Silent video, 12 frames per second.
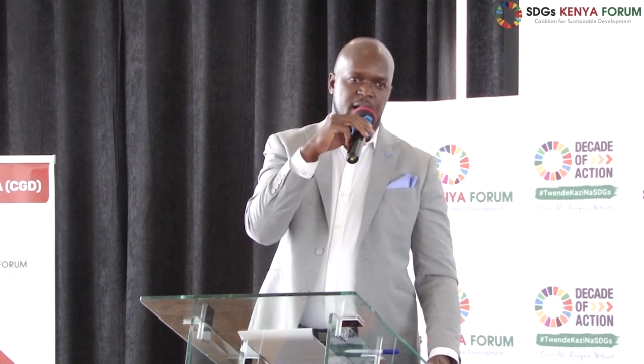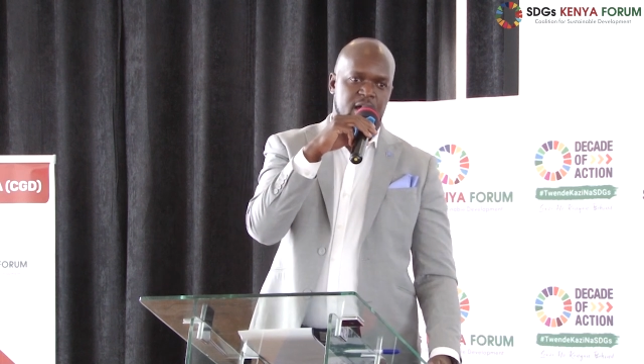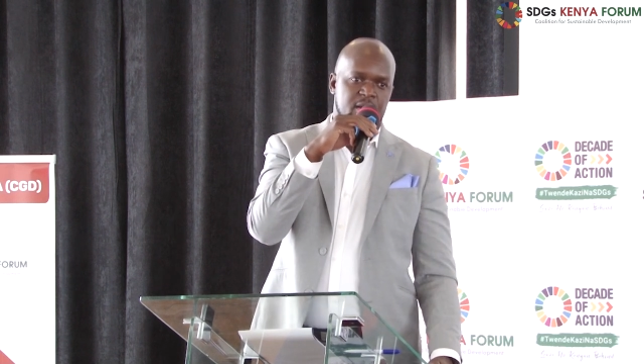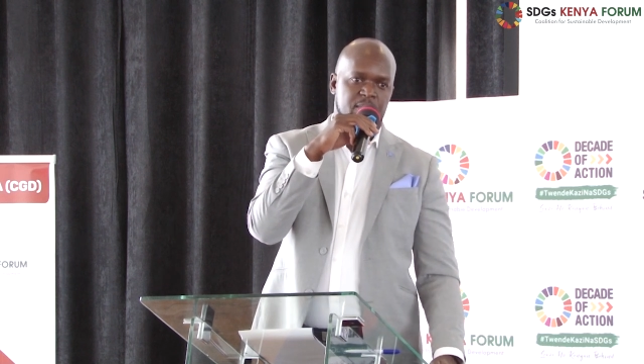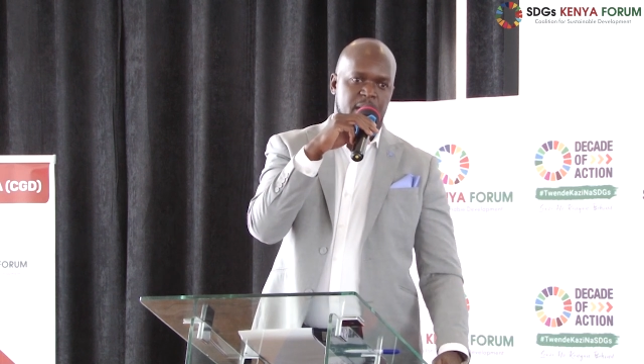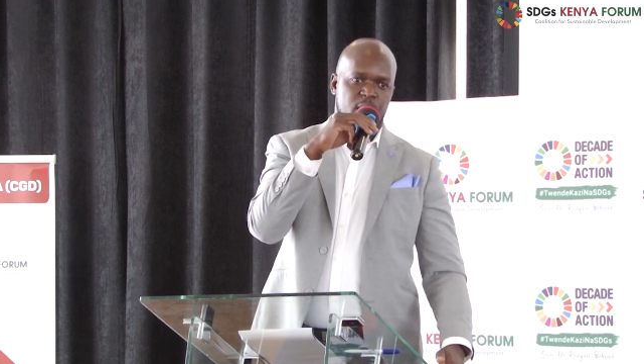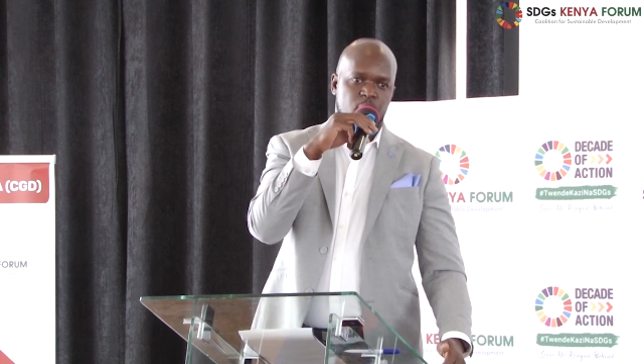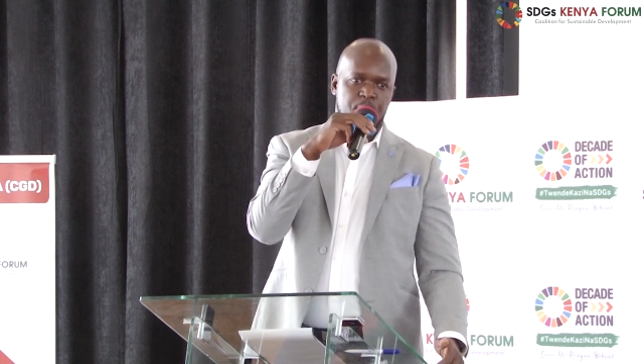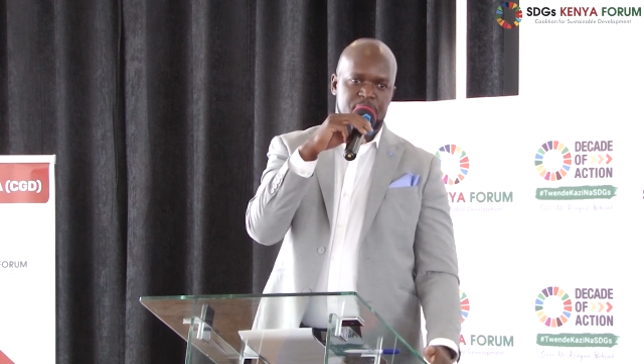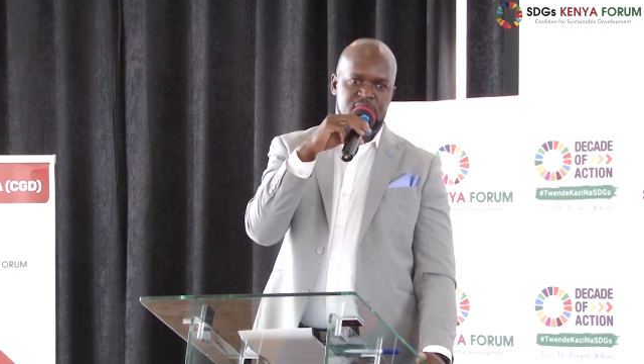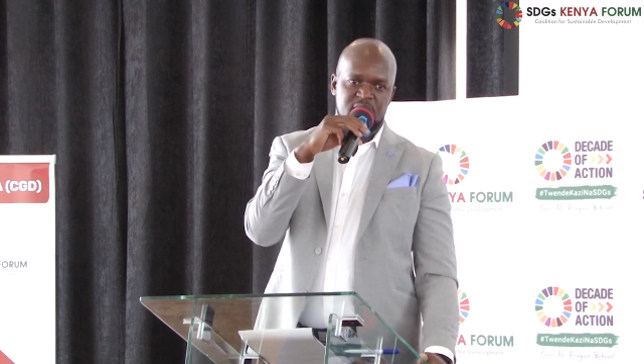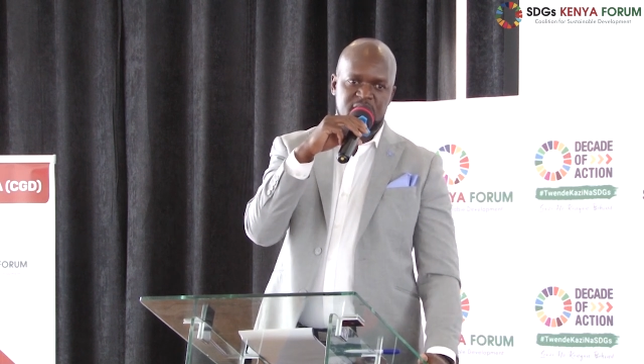And my
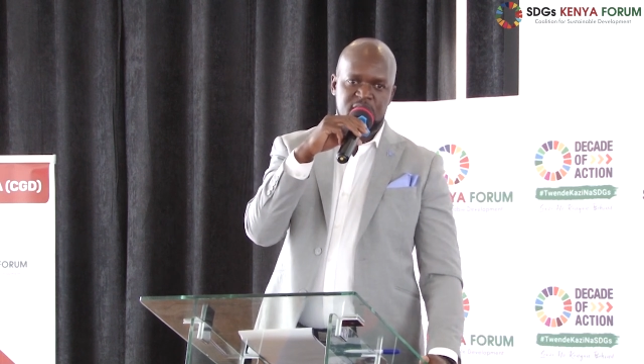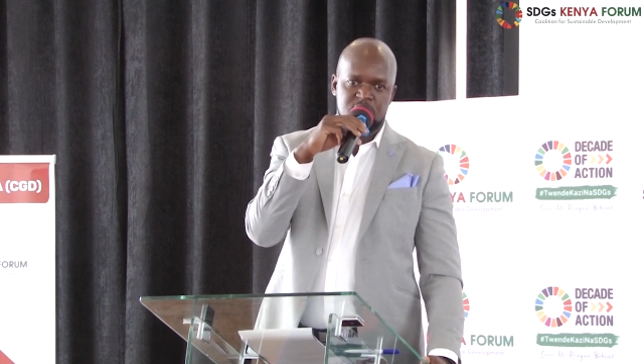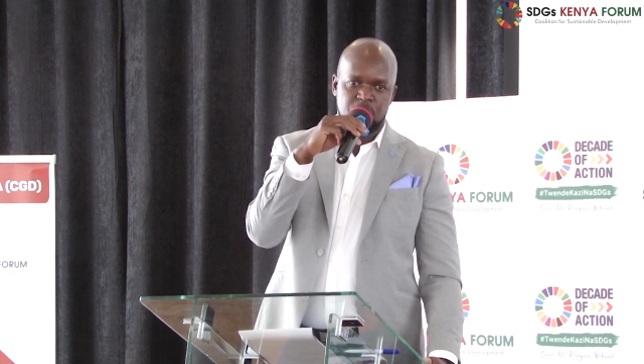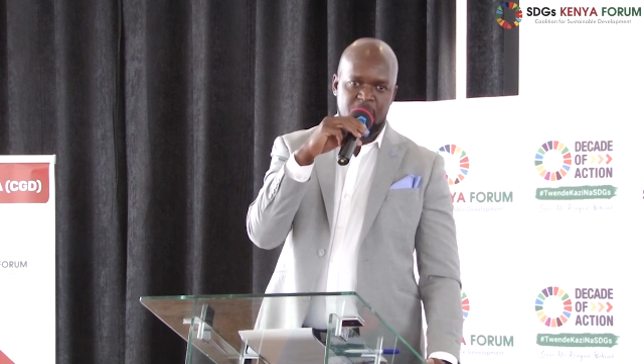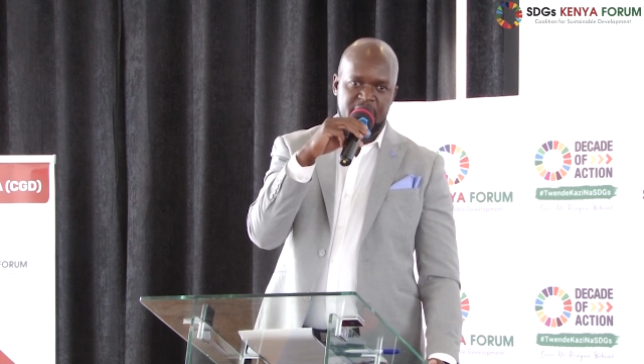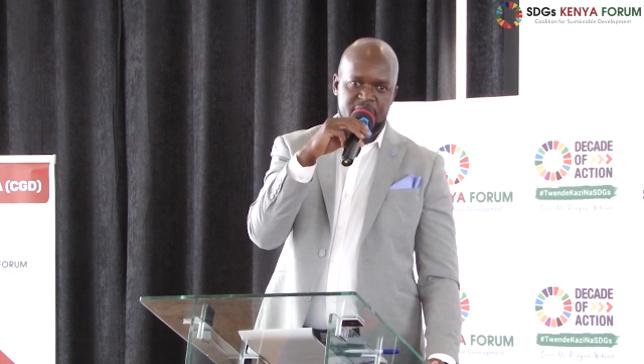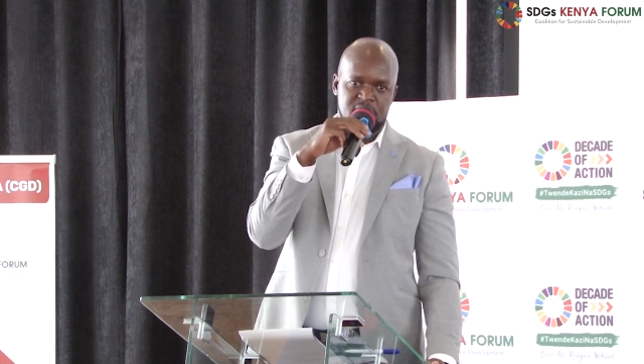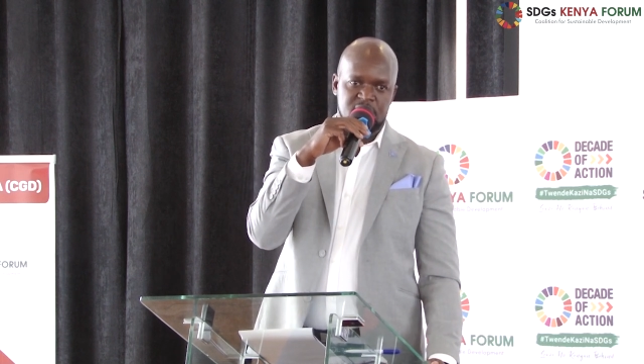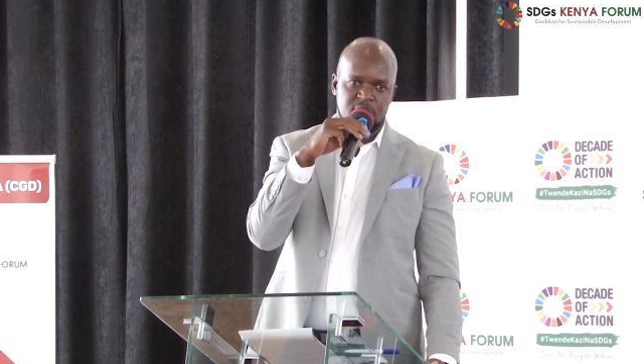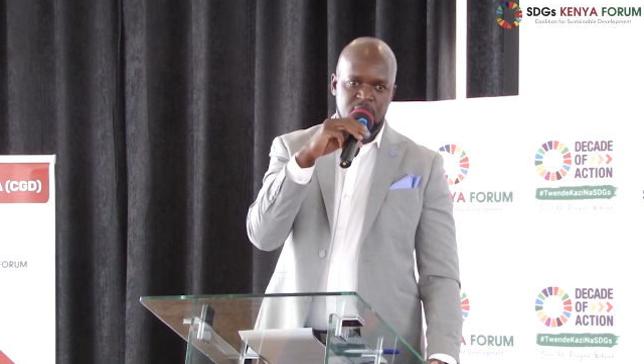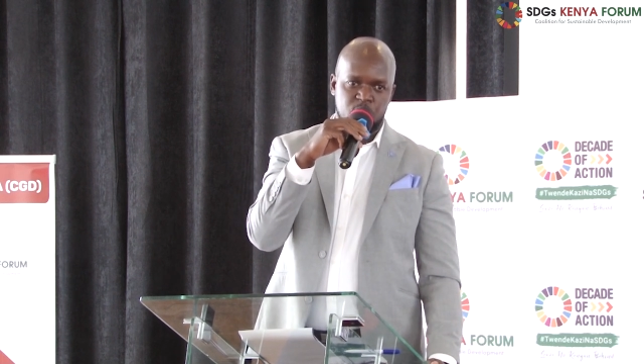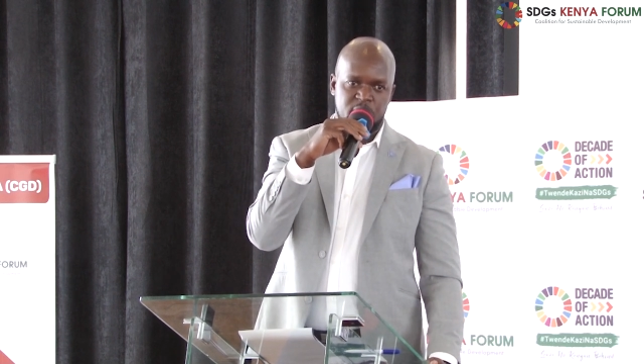hope is that this
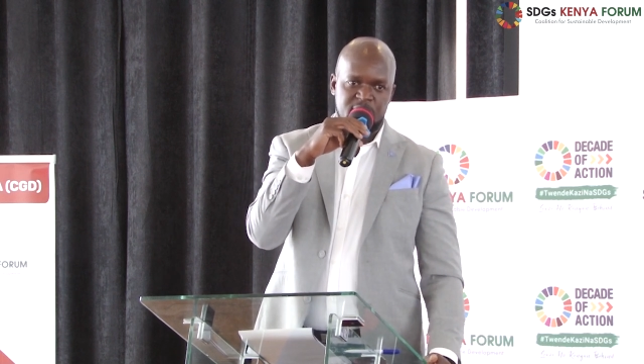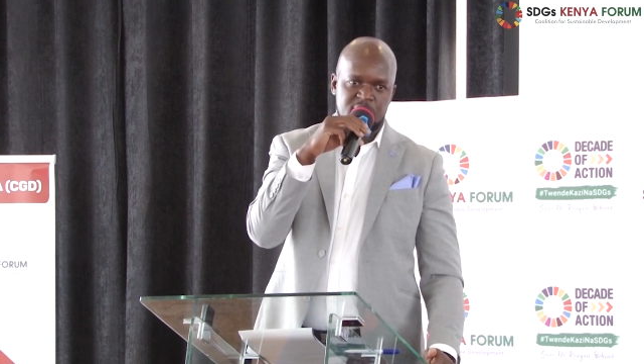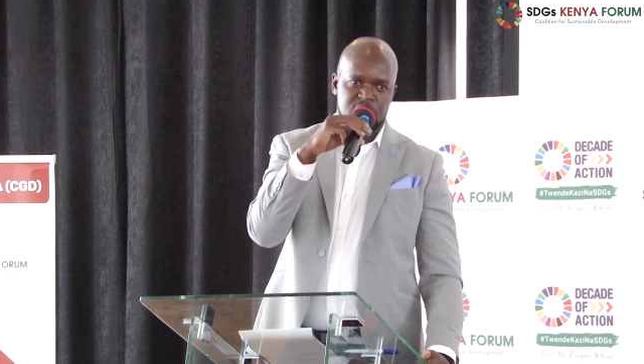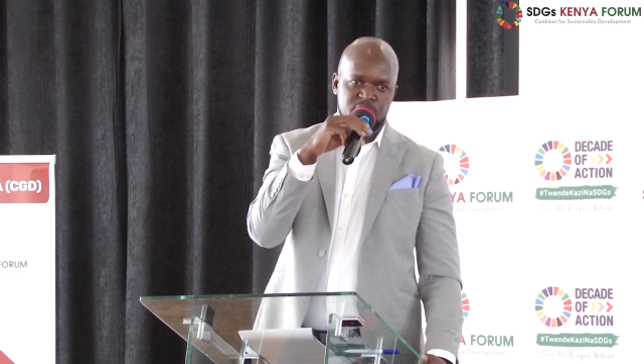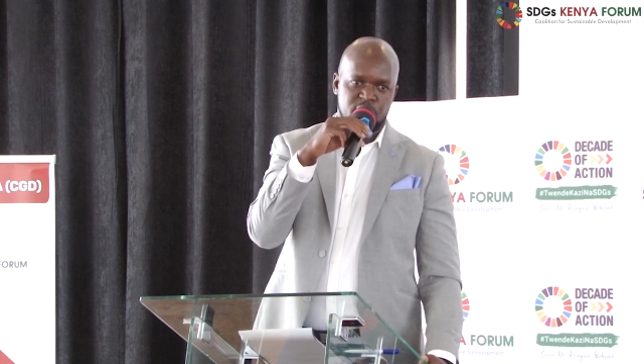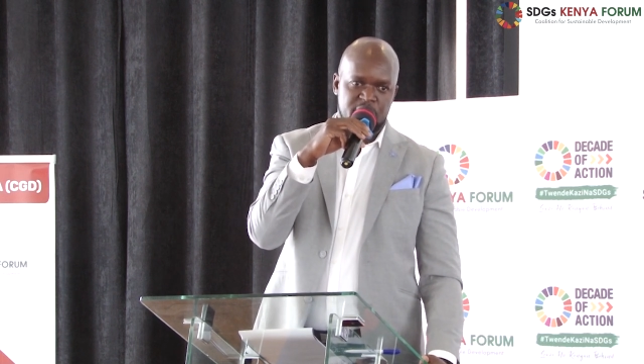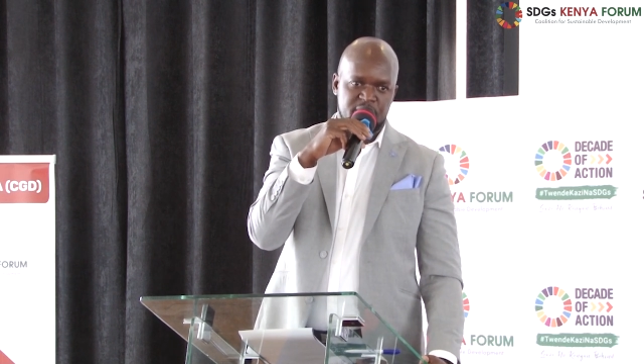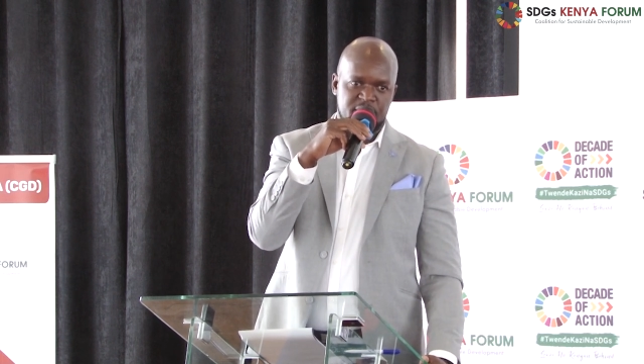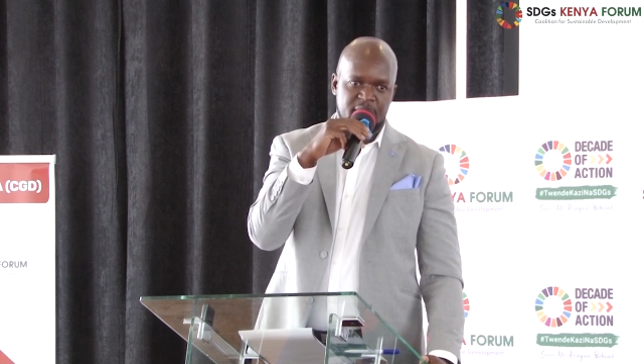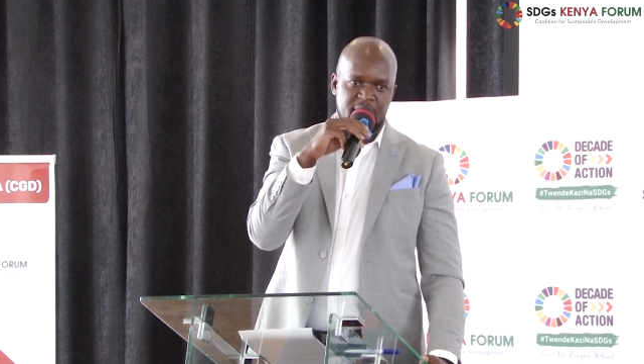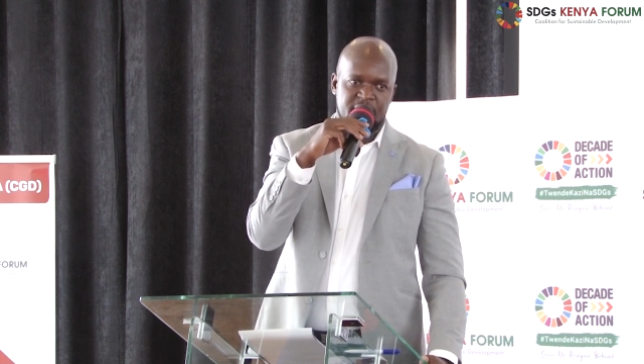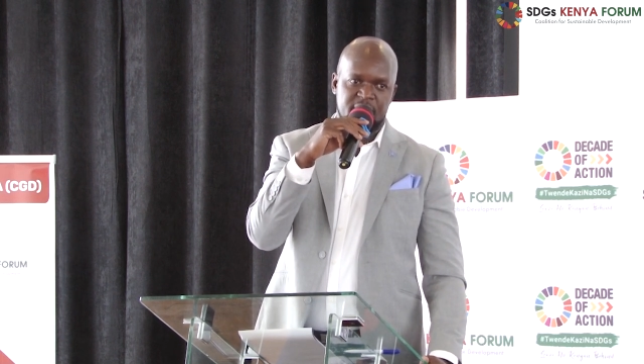marriage will last
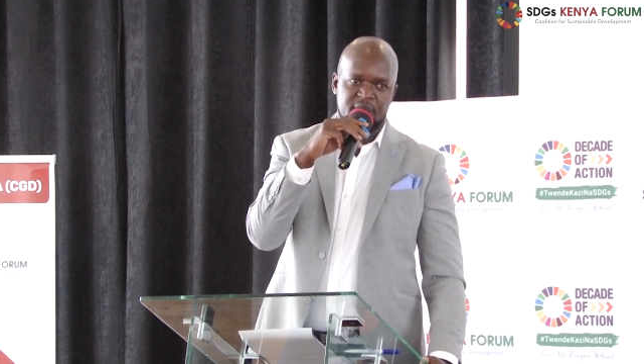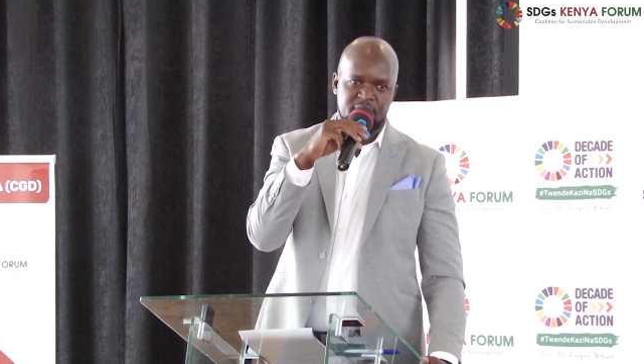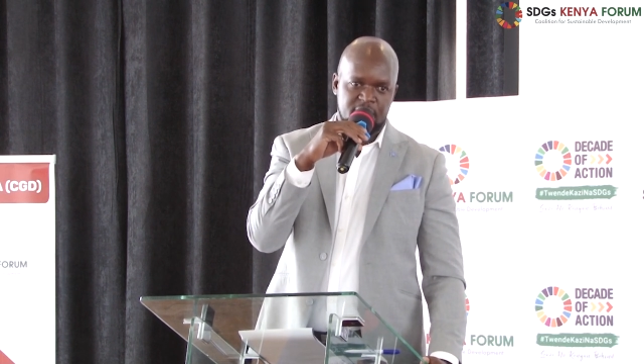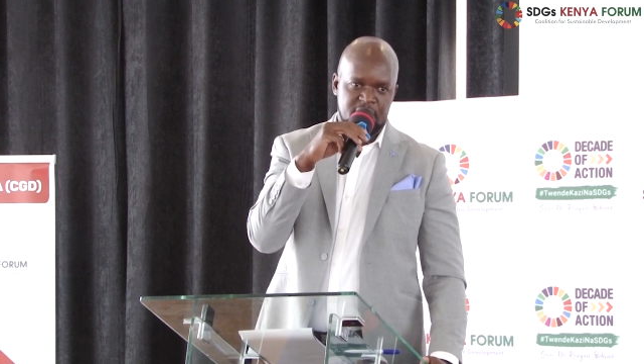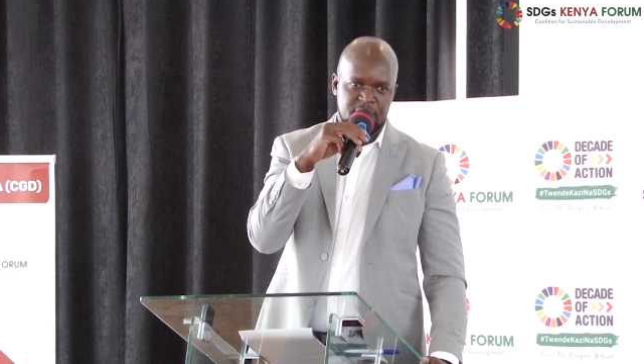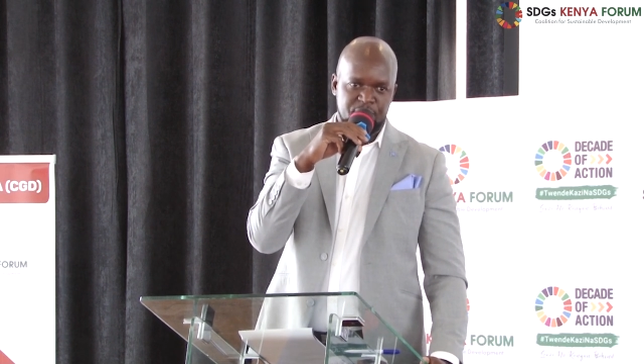forever and ever.